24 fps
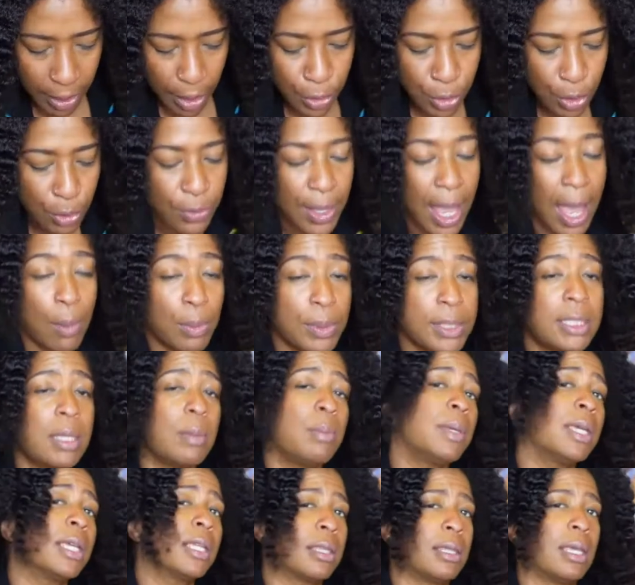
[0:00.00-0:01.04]
So that was the
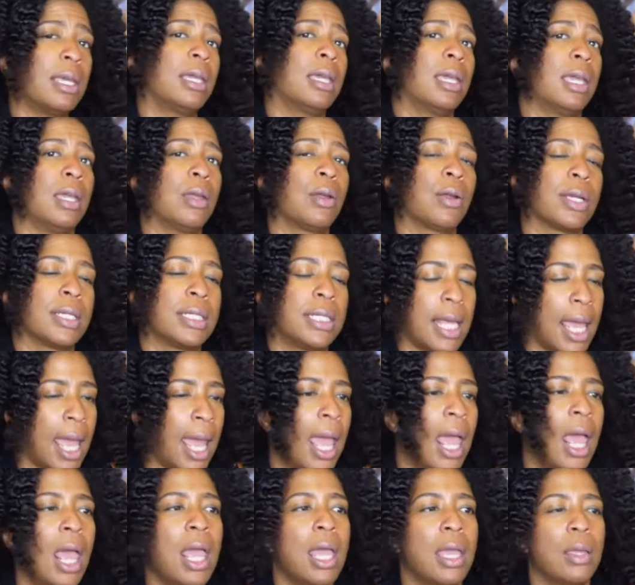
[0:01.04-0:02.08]
big thing here is
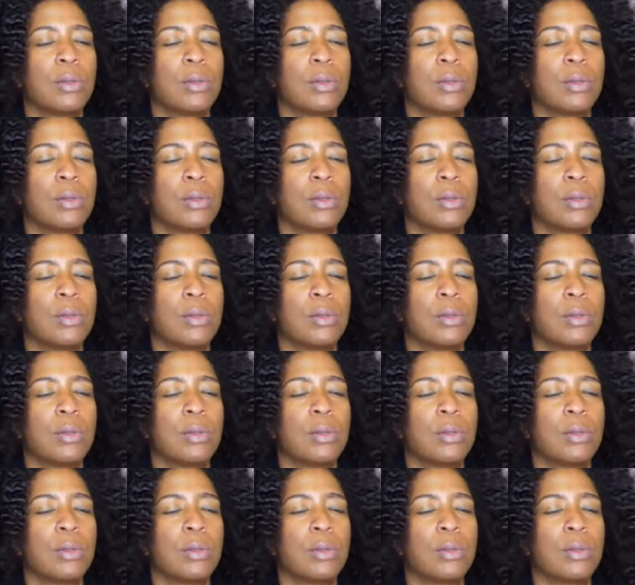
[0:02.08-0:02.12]
that